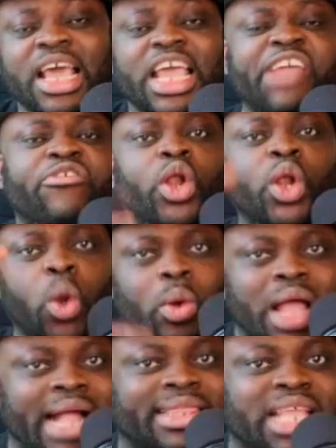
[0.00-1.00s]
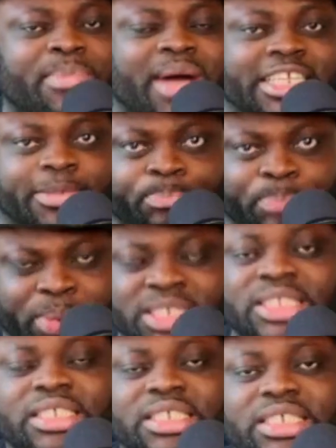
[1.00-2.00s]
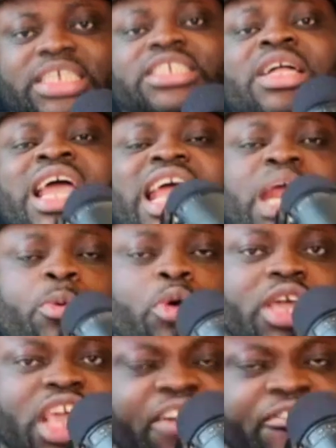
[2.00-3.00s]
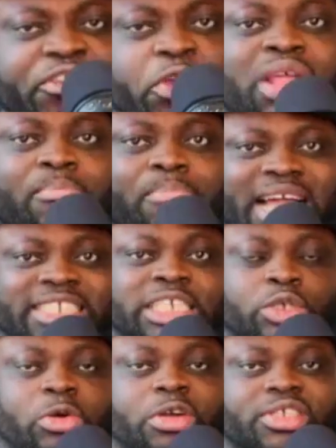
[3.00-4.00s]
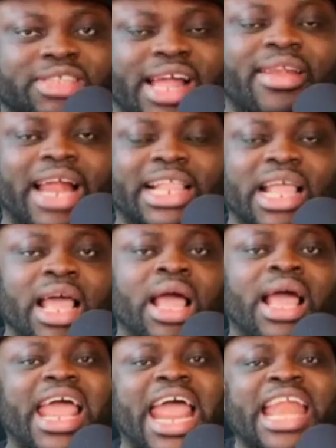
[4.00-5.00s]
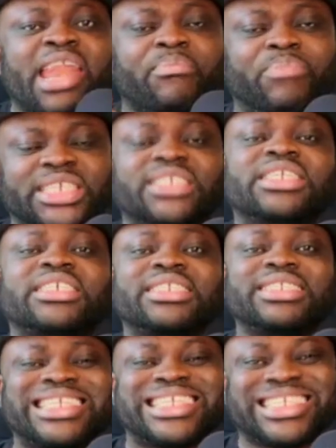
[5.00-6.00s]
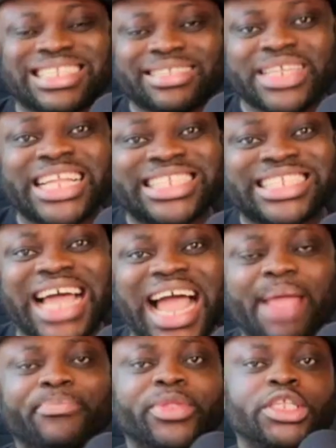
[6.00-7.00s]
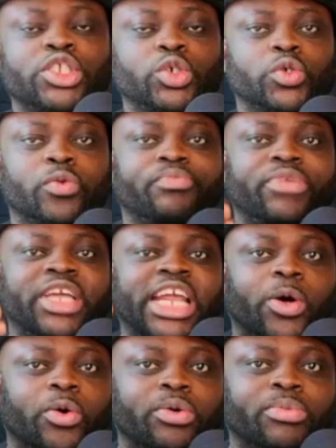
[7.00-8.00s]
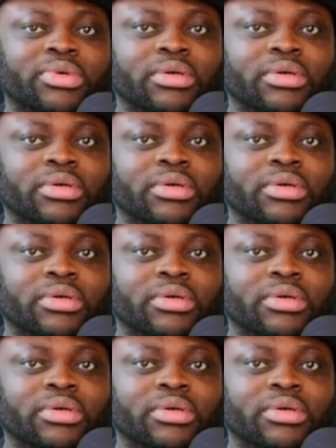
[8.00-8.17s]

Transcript: If you look at them as businesses, it will give you the mindset to understand that any business needs needs time to, you know,